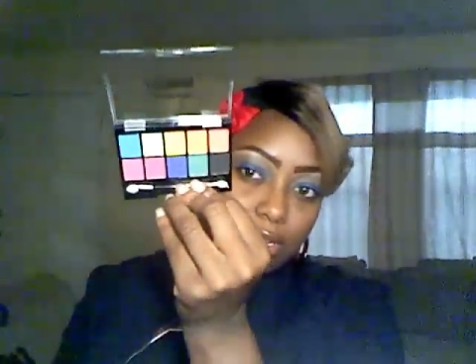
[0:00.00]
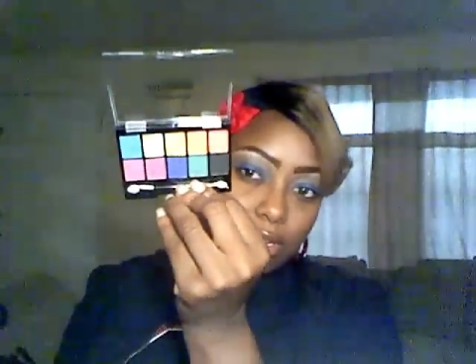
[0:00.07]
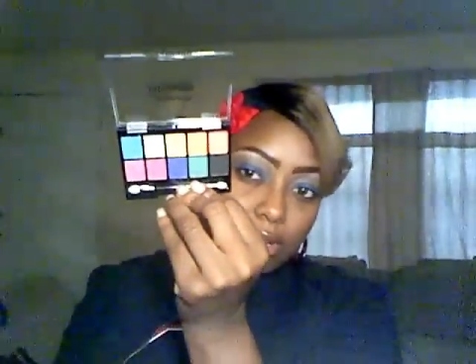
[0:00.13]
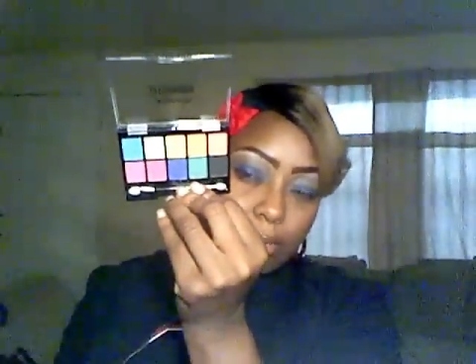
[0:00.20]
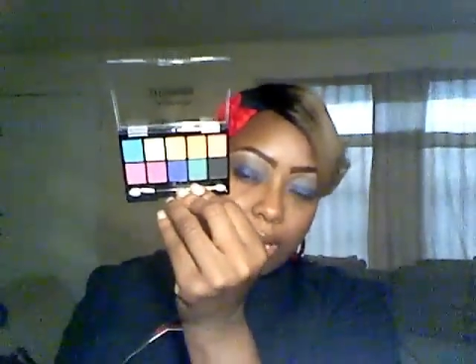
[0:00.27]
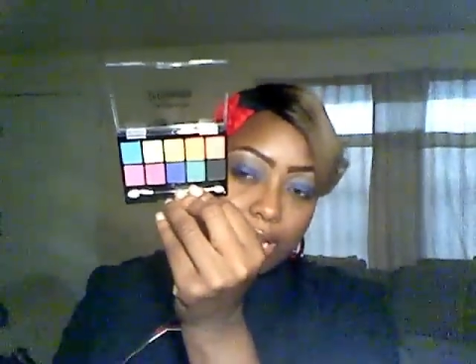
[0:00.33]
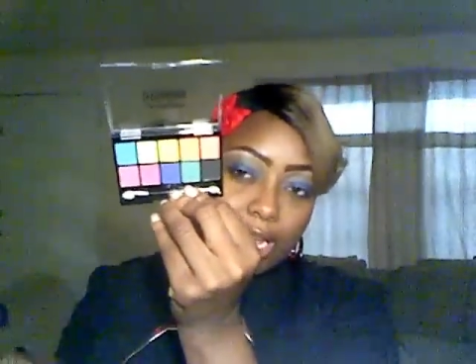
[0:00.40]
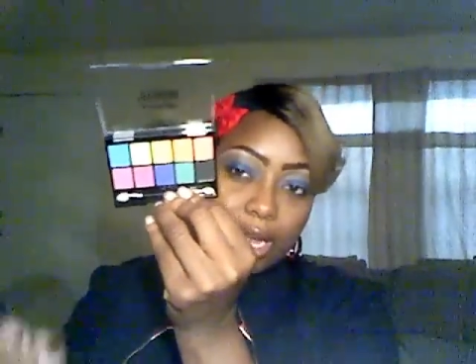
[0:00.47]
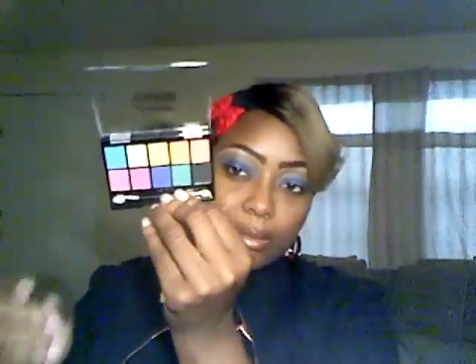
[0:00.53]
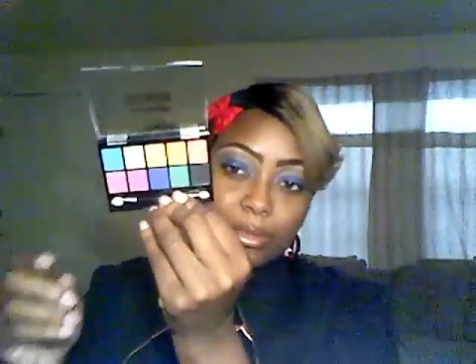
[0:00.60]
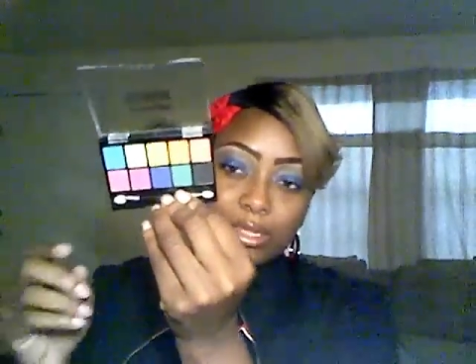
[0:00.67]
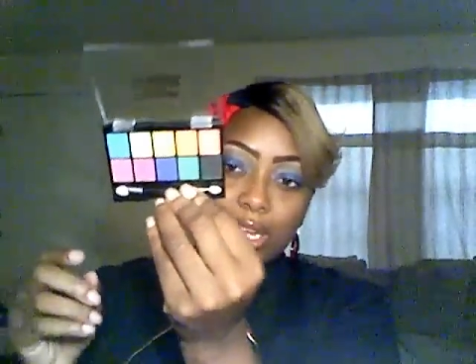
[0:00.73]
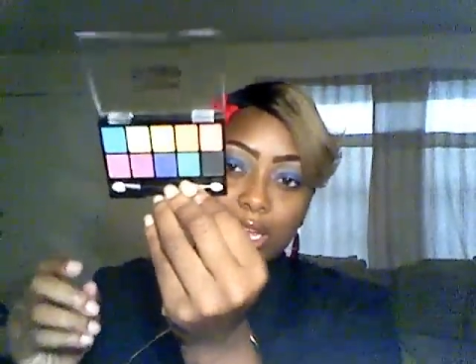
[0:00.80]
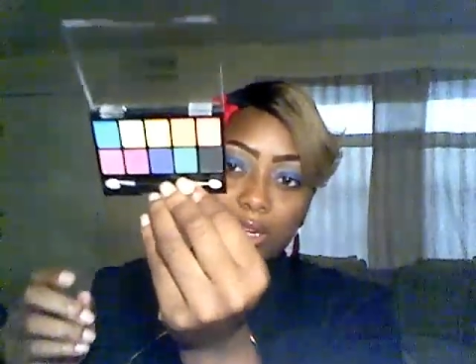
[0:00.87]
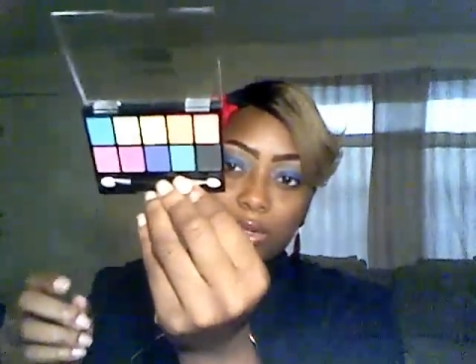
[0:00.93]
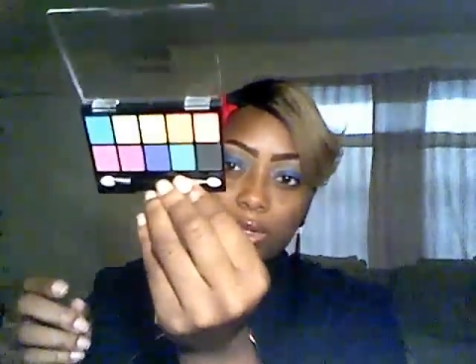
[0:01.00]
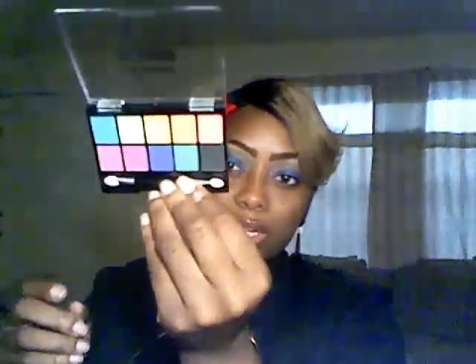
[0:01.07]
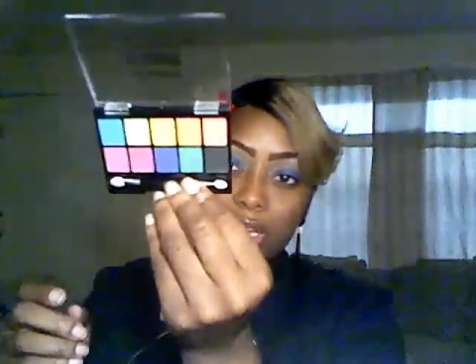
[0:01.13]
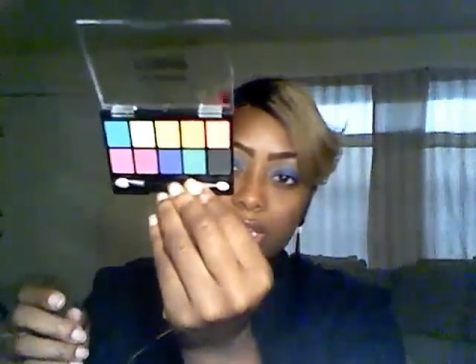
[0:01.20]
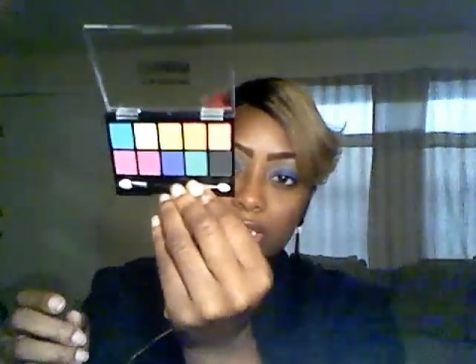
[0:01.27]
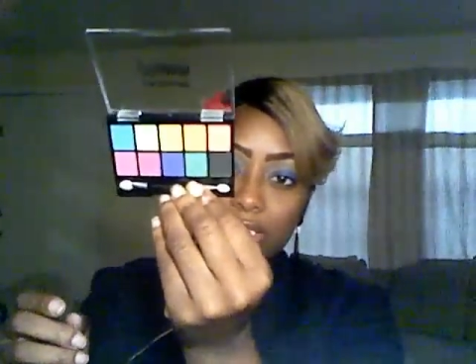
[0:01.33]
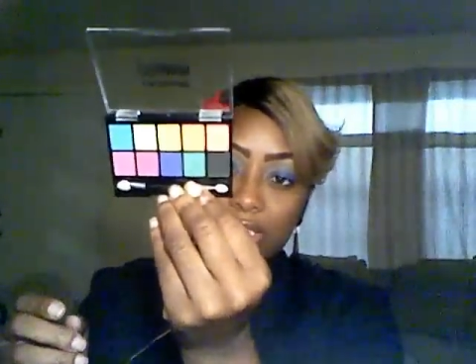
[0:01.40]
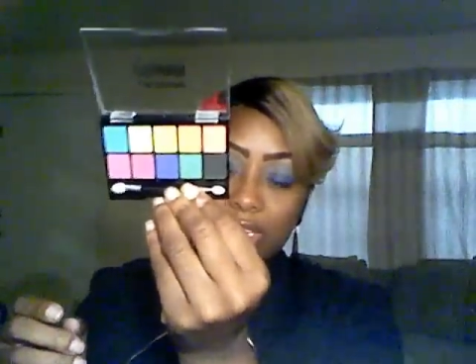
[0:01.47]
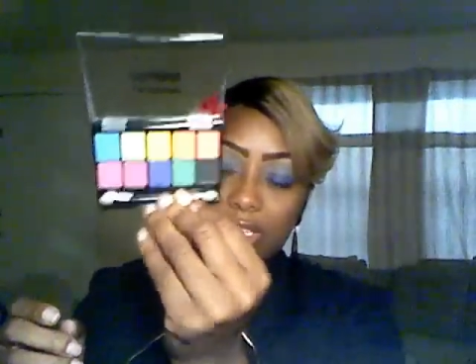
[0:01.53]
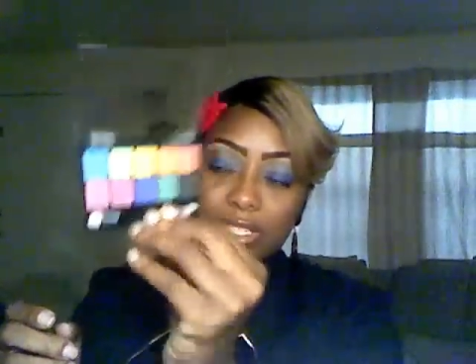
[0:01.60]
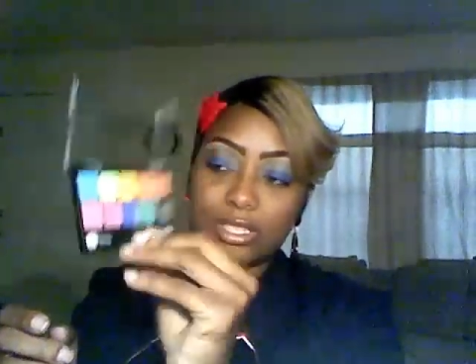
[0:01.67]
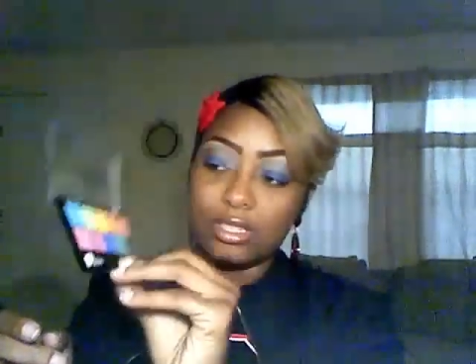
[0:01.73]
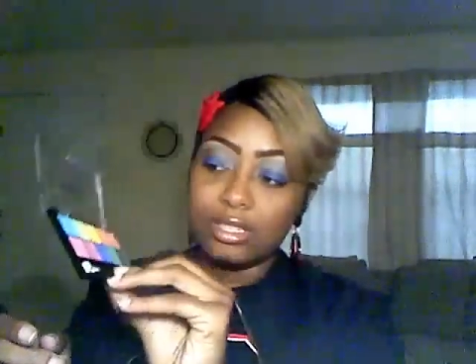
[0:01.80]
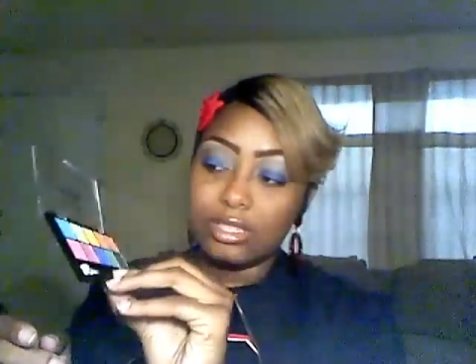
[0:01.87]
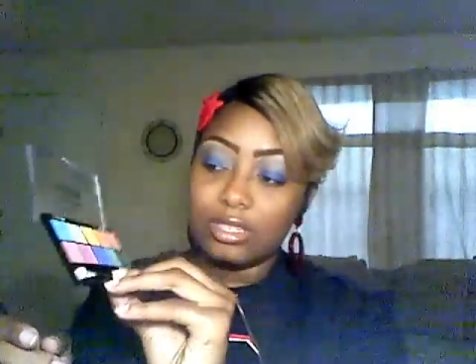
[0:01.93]
And my camera's not doing it any
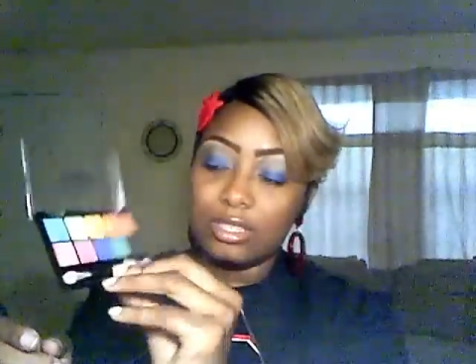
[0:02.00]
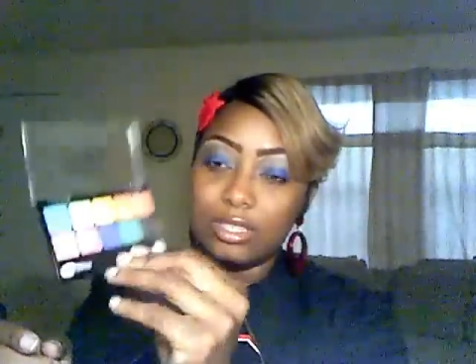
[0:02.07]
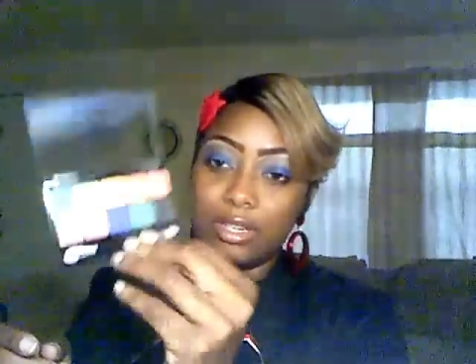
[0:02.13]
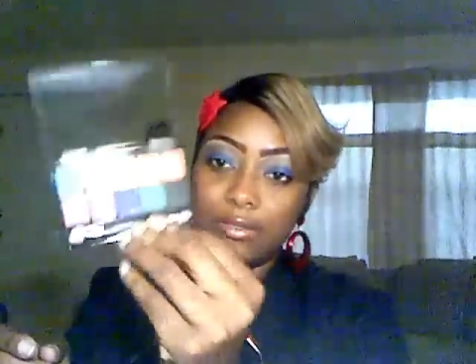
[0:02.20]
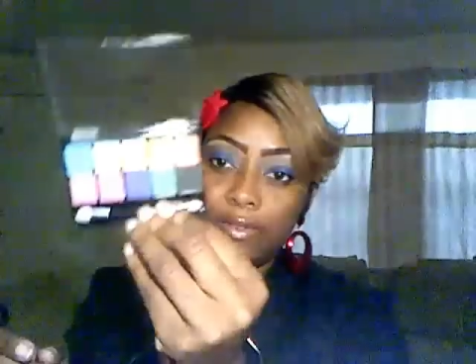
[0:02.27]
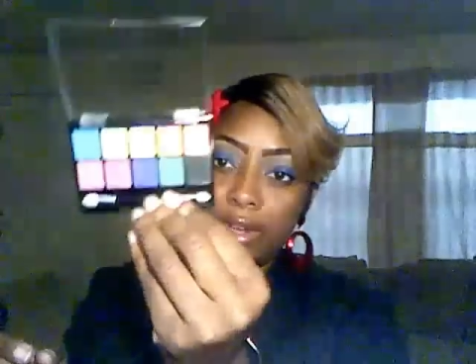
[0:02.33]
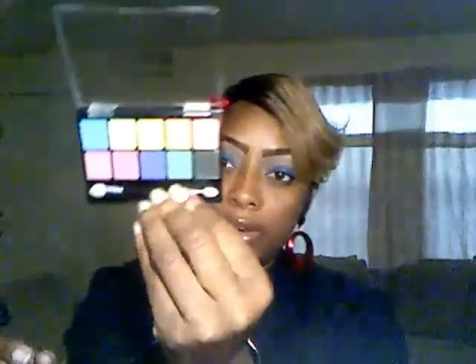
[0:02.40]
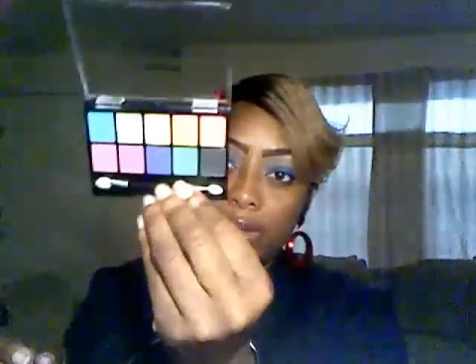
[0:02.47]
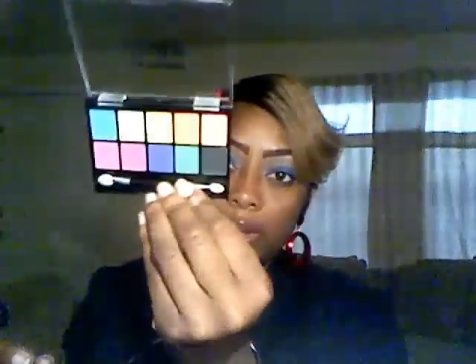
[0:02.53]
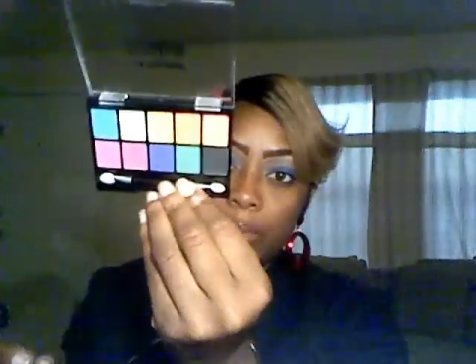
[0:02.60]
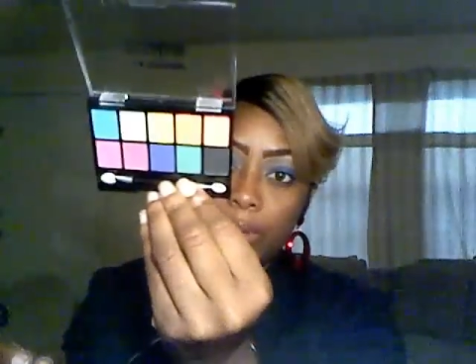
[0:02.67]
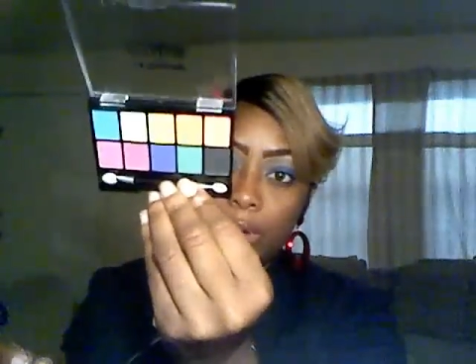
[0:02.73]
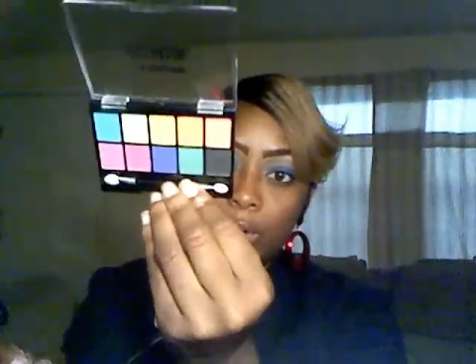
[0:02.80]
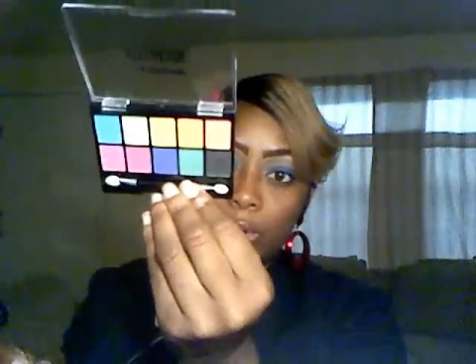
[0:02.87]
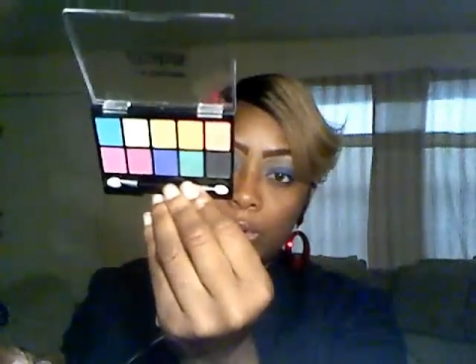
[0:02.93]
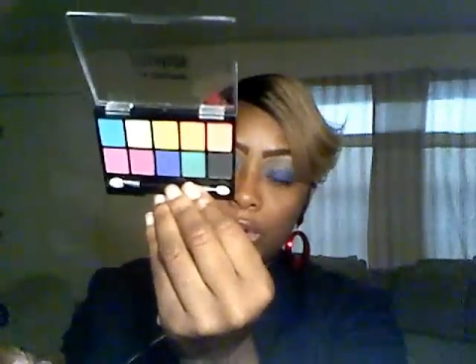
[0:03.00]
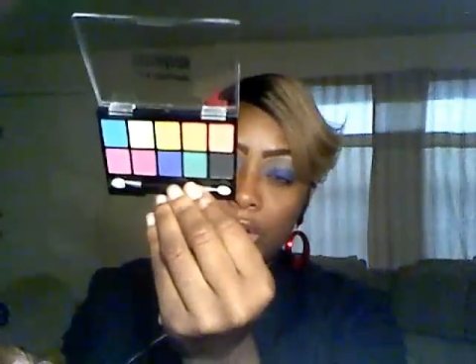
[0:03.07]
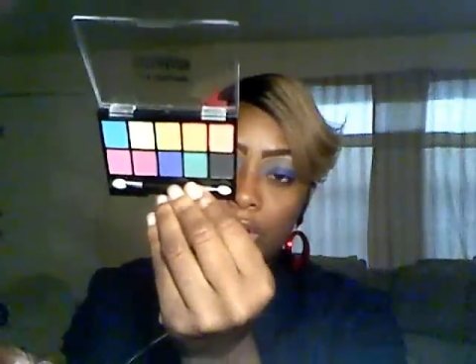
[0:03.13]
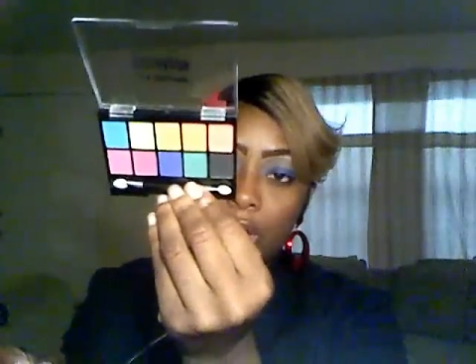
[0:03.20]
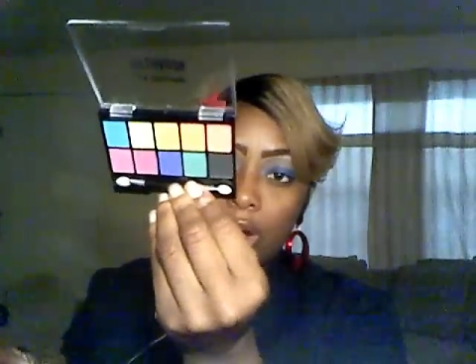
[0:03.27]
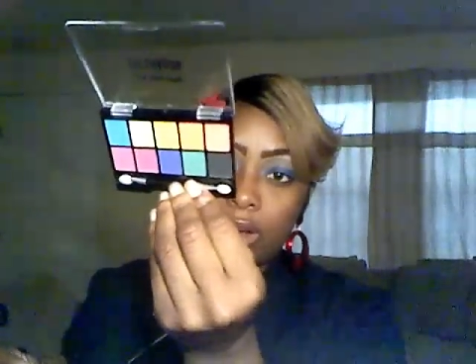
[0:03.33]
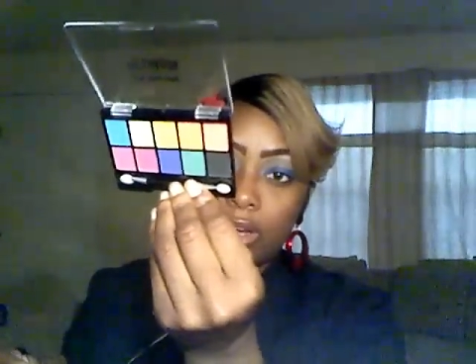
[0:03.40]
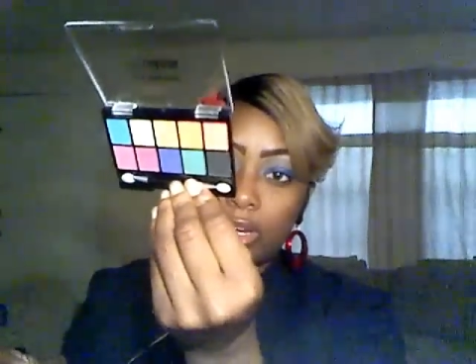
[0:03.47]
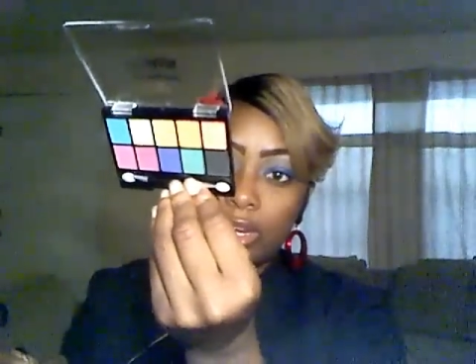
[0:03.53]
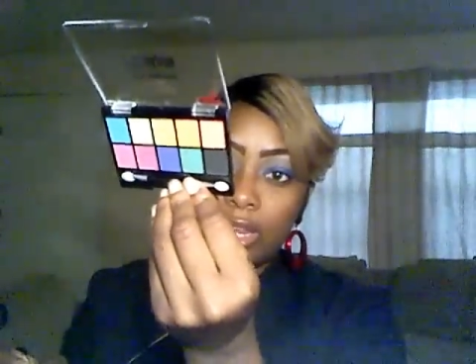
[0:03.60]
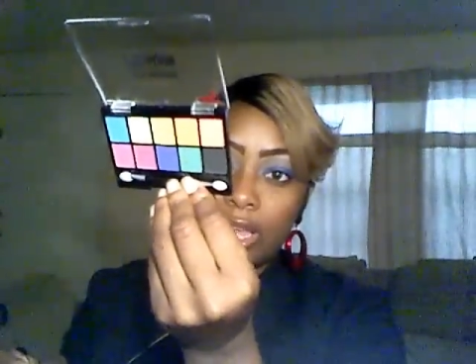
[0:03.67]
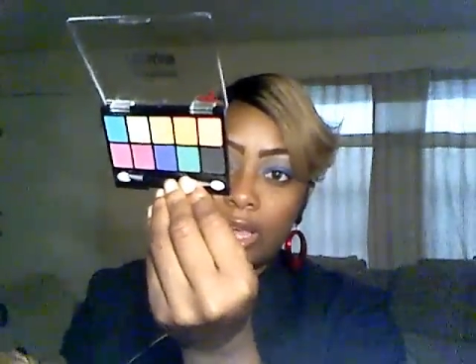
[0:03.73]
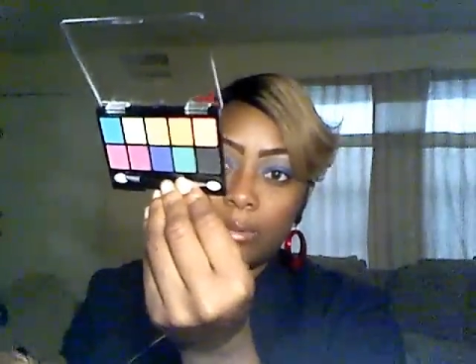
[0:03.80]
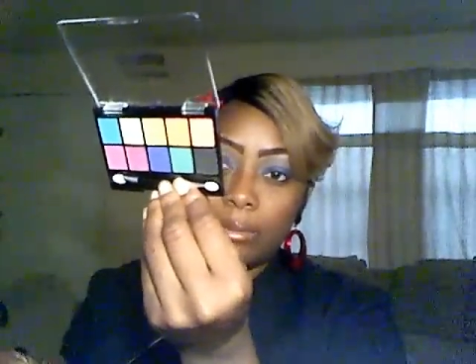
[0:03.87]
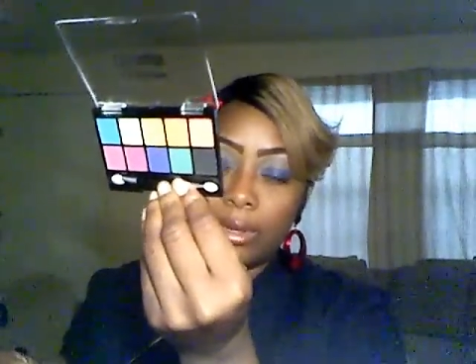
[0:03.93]
justice because they're very bold and darker than that,